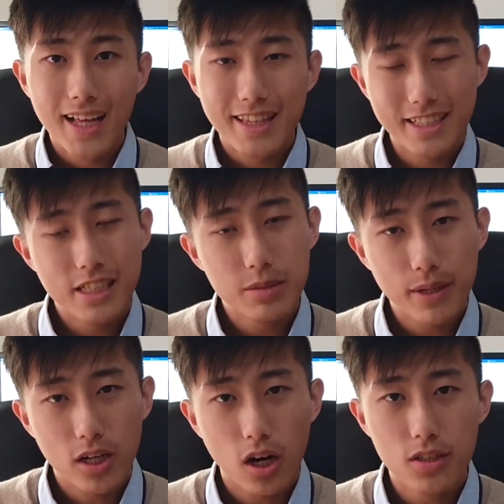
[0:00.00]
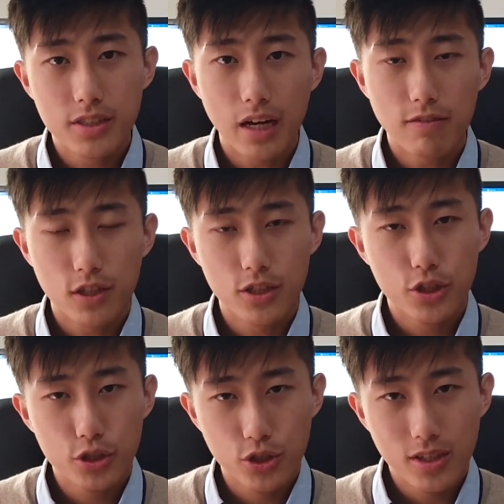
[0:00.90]
This is because that for a
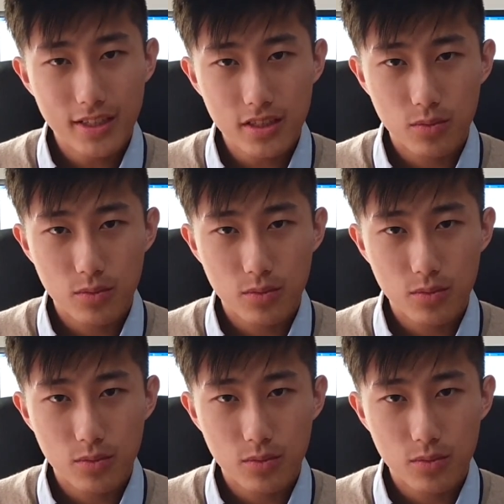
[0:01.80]
to-do list,